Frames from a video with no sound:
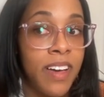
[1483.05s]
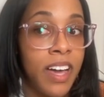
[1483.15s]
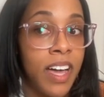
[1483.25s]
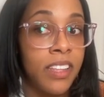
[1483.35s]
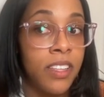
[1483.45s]
Like
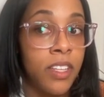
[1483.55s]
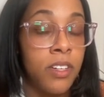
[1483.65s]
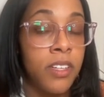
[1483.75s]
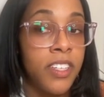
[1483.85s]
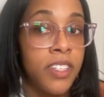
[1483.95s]
I
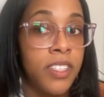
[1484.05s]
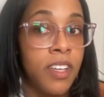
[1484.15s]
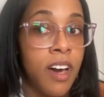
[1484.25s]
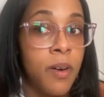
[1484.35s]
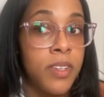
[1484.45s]
literally just
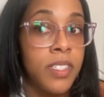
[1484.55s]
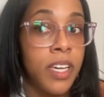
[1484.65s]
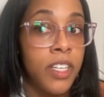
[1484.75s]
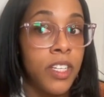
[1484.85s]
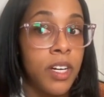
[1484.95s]
thought I was
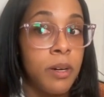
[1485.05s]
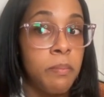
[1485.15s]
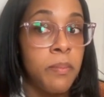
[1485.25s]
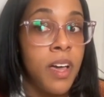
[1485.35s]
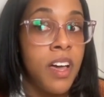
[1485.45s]
like dumb.